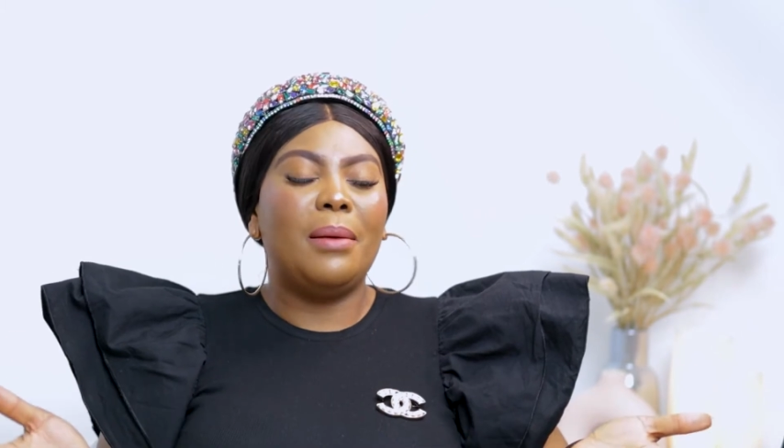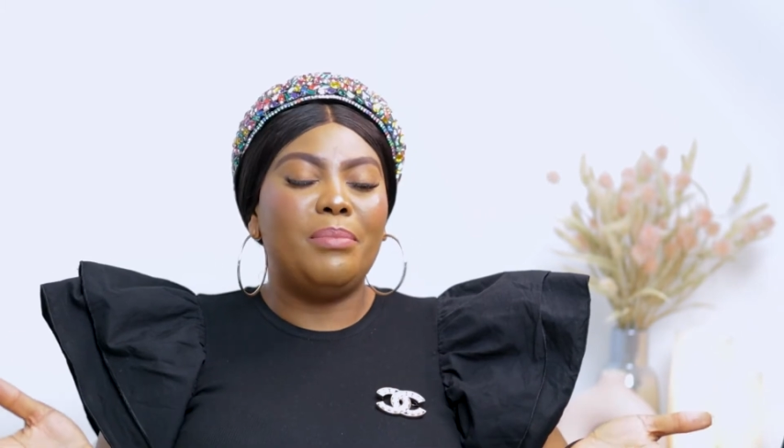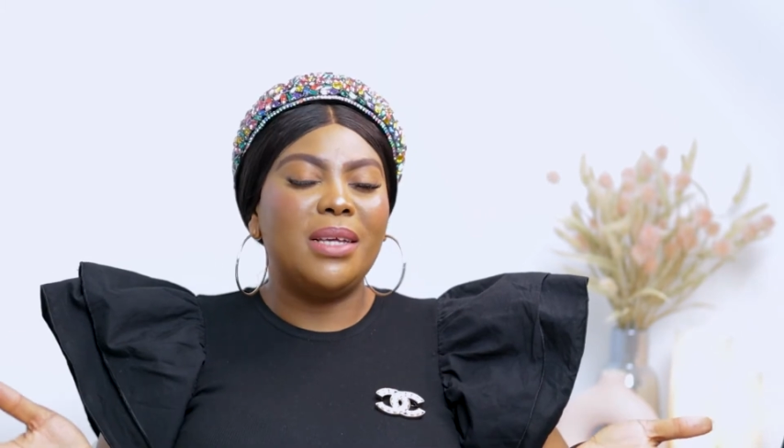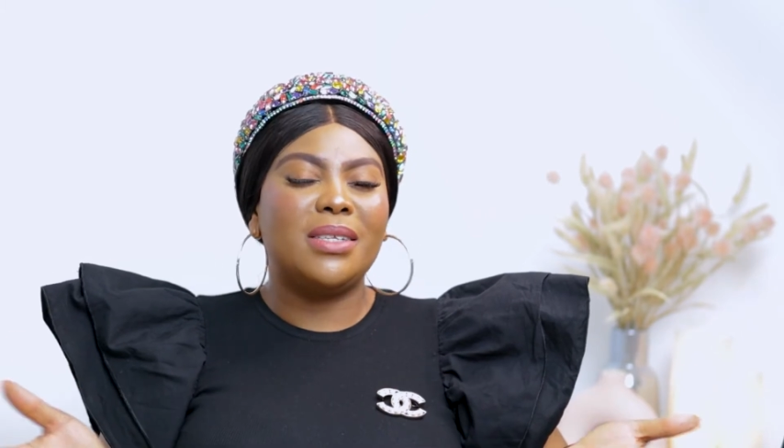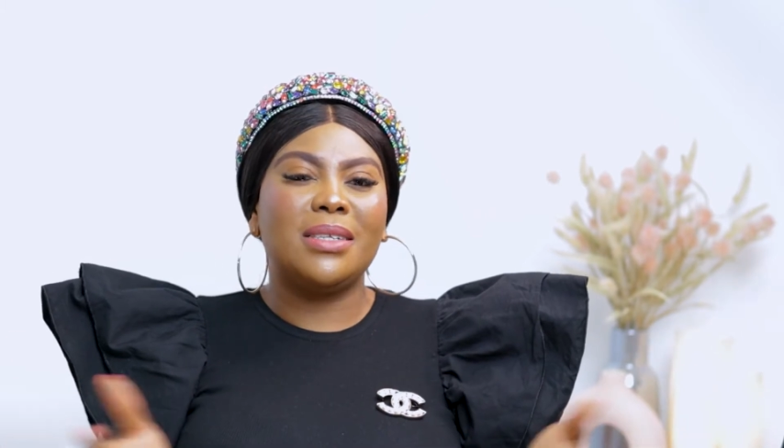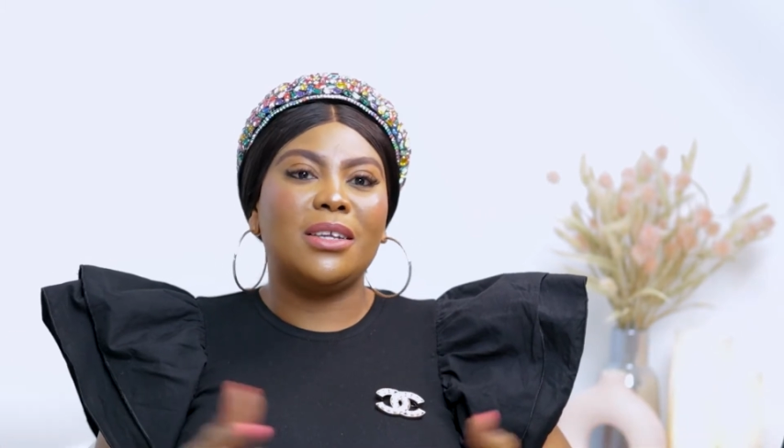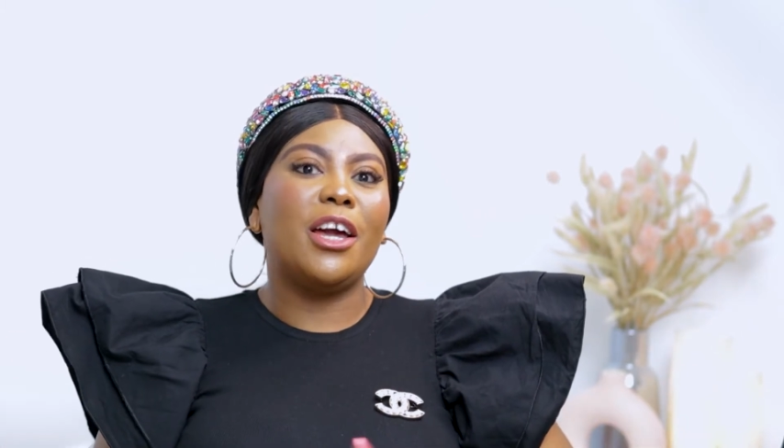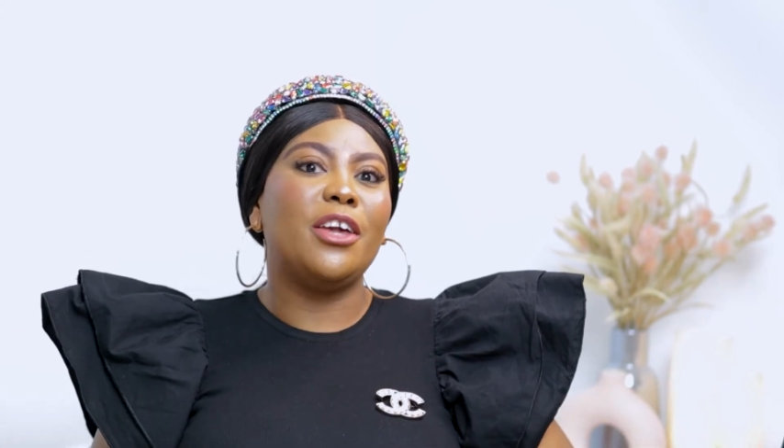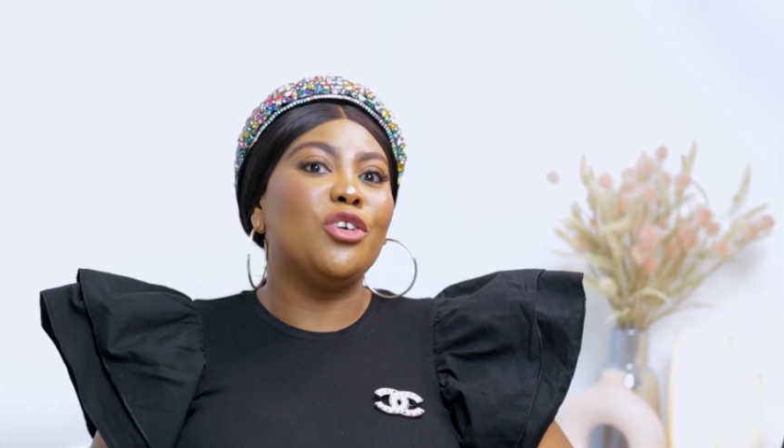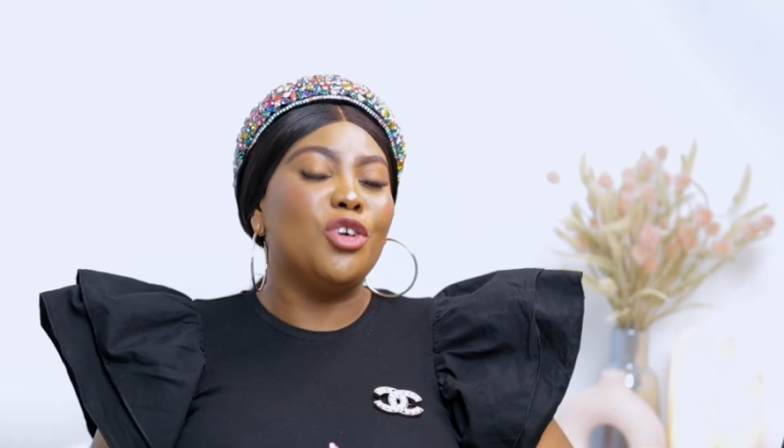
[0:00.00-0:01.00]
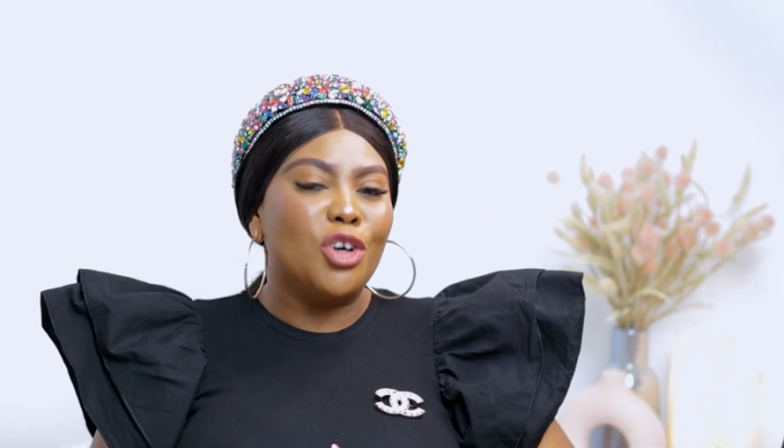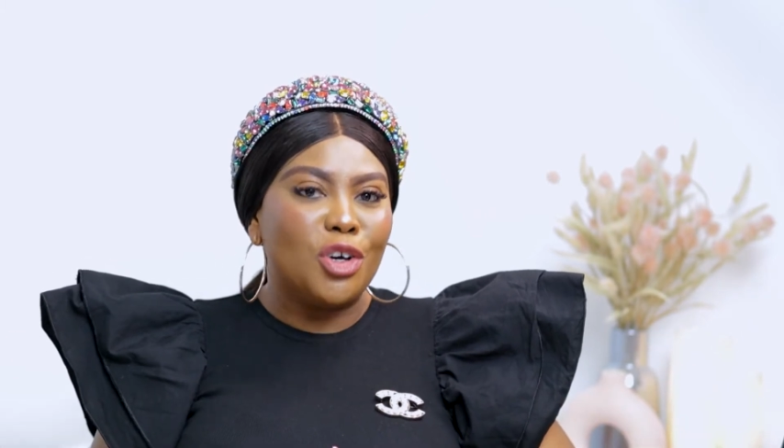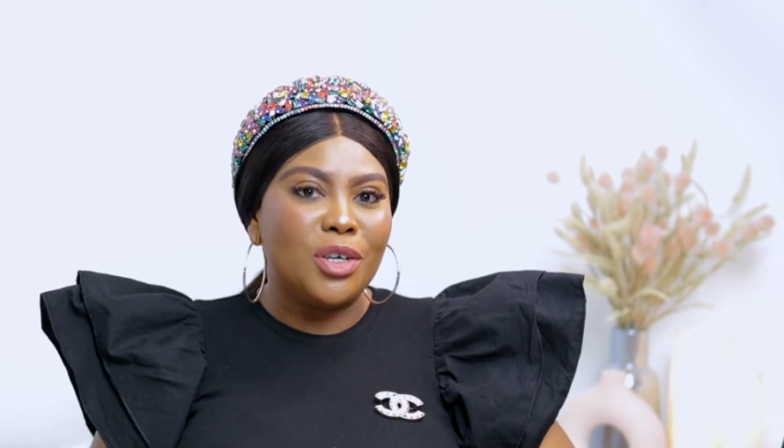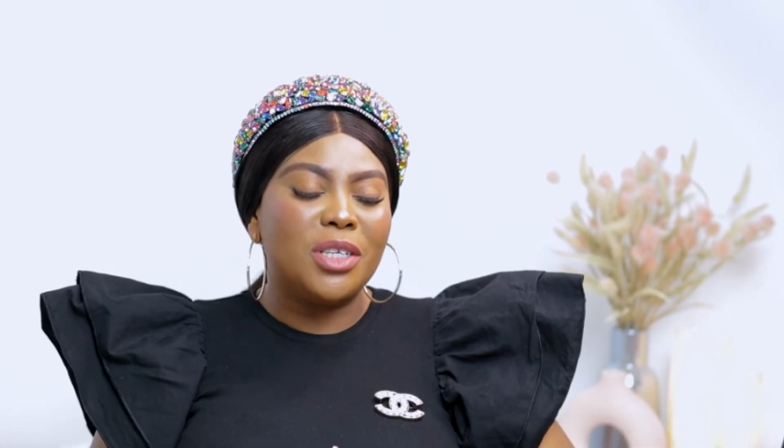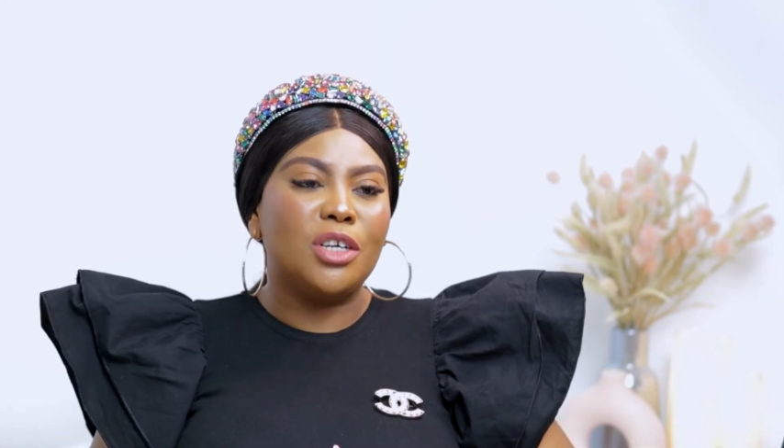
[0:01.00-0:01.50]
blazers are a
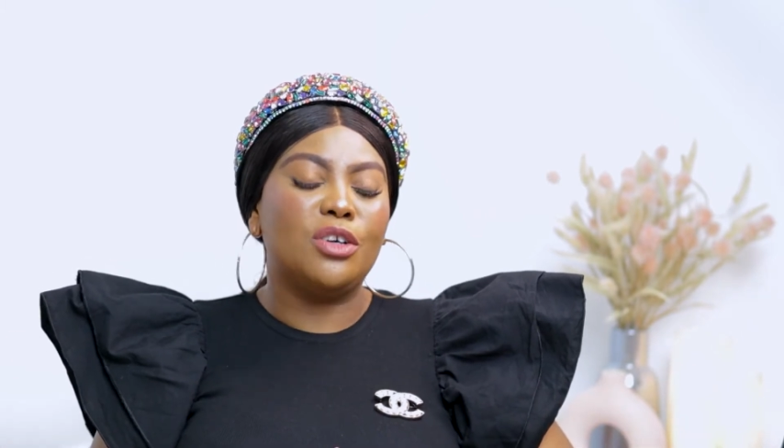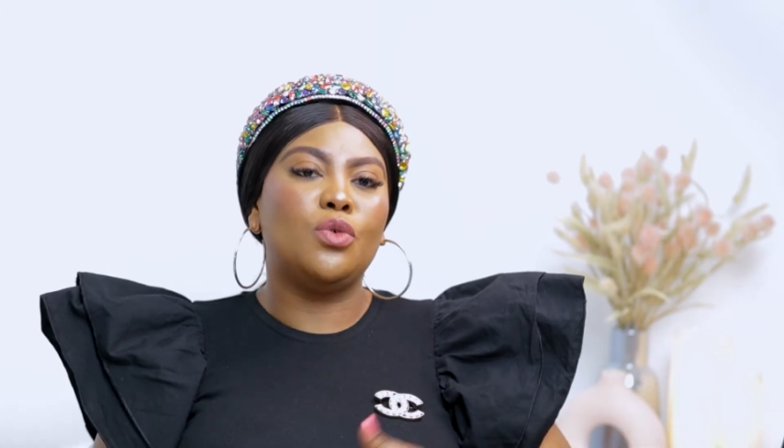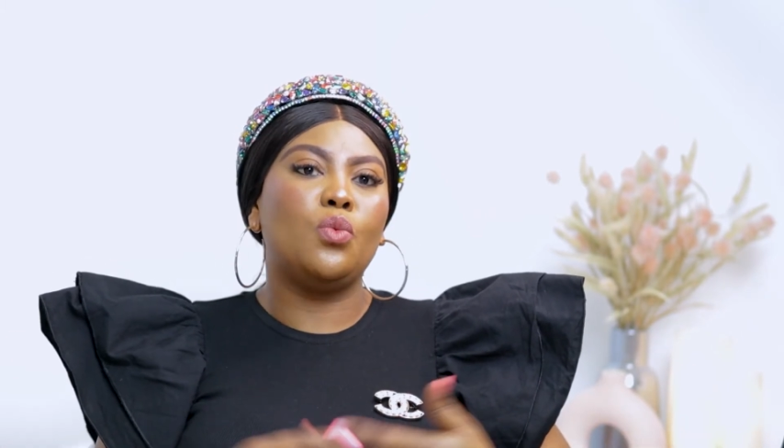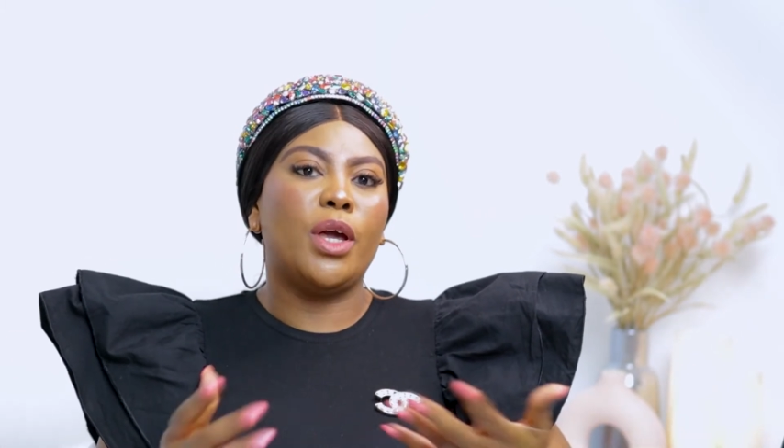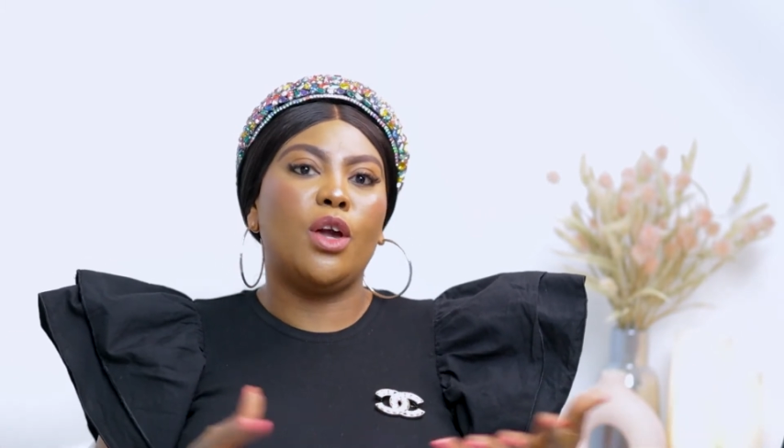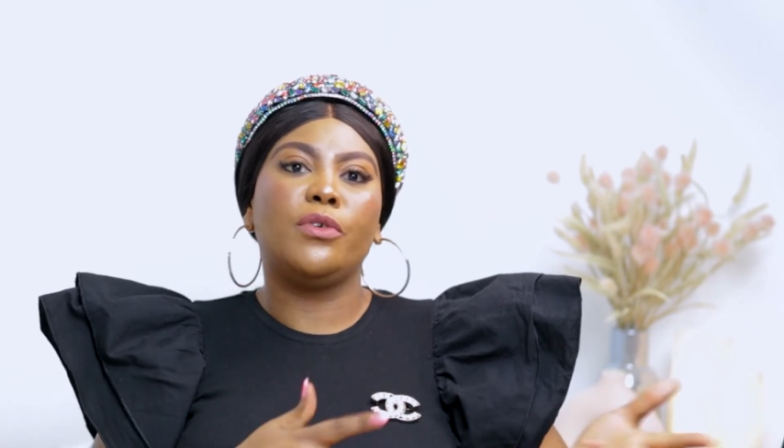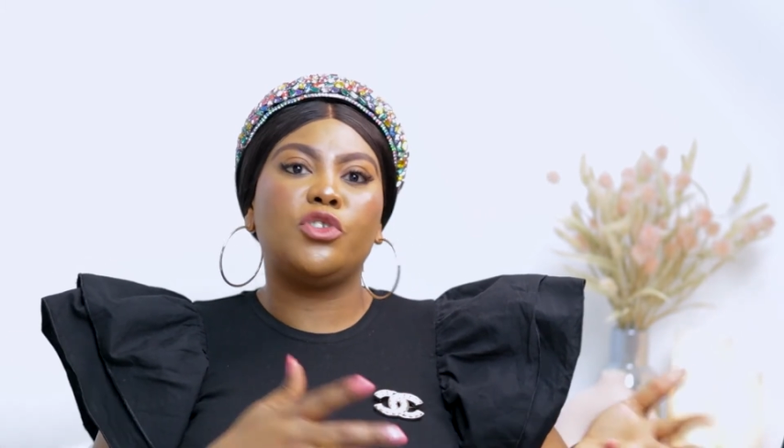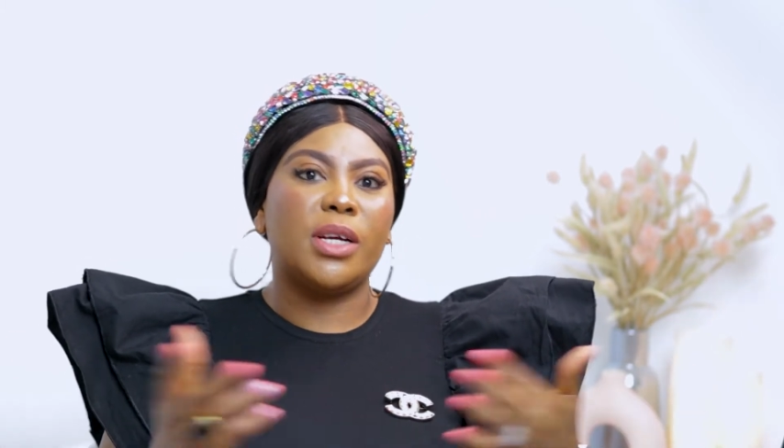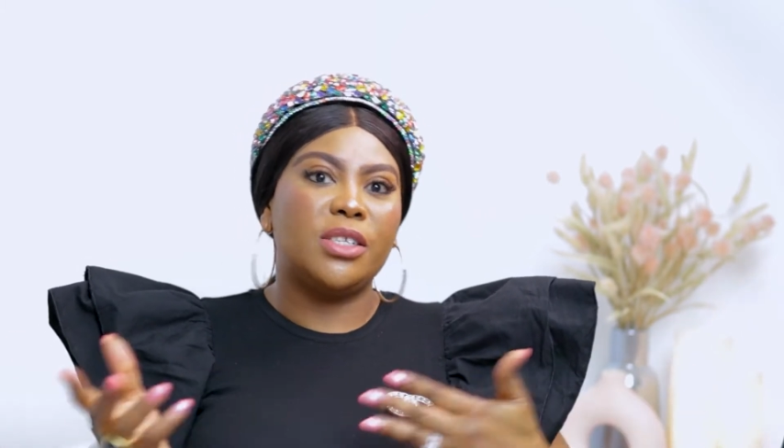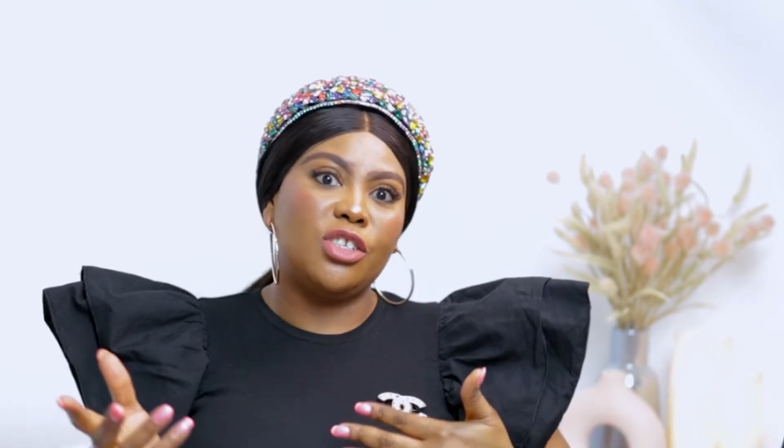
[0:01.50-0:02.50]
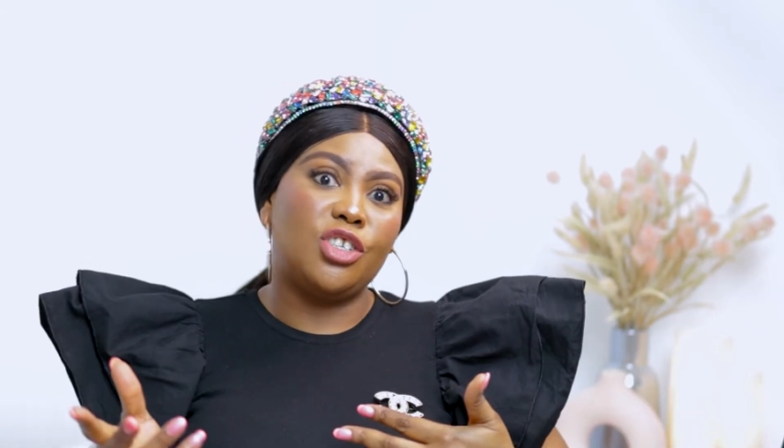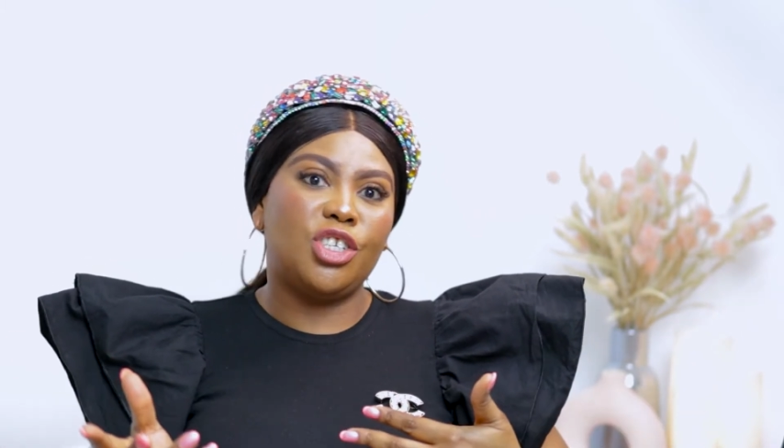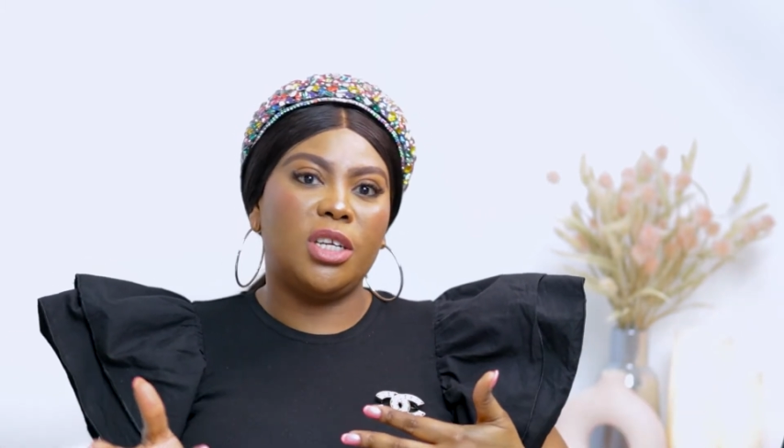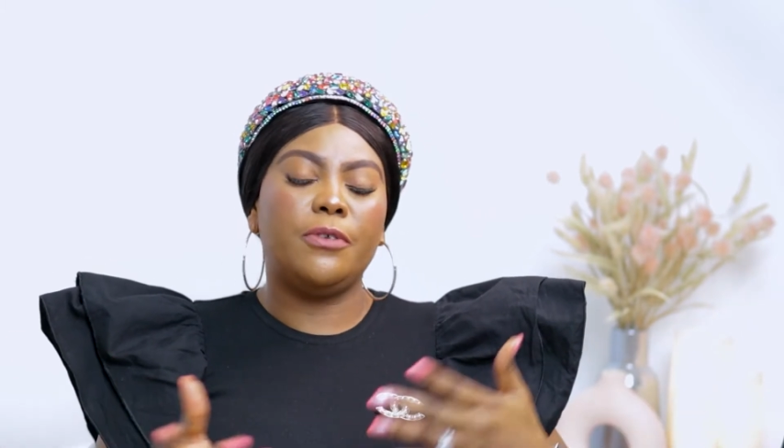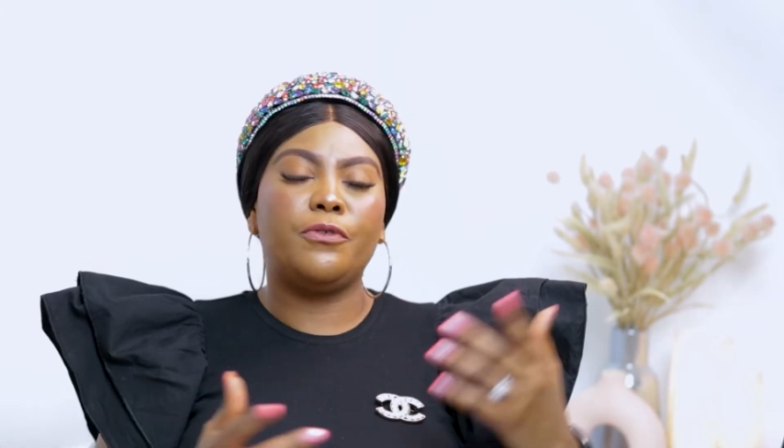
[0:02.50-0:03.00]
good way of transitioning